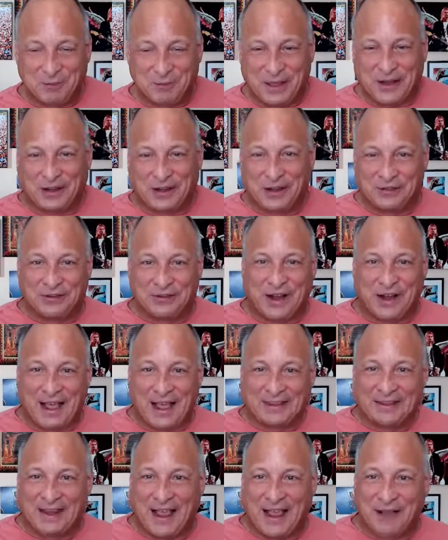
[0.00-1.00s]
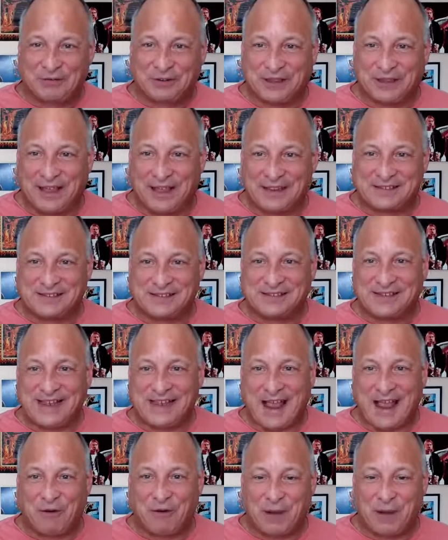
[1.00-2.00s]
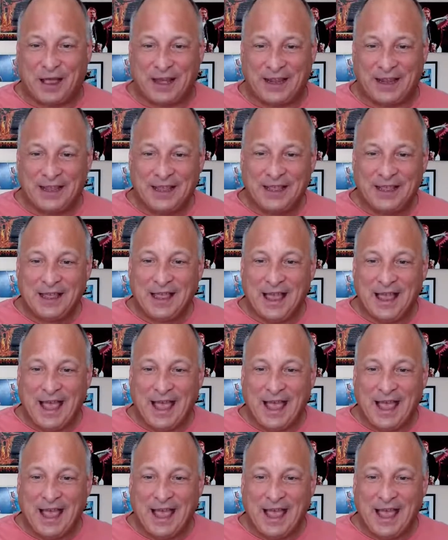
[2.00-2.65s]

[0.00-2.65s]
But we had a good turnout today. I was glad to see everybody.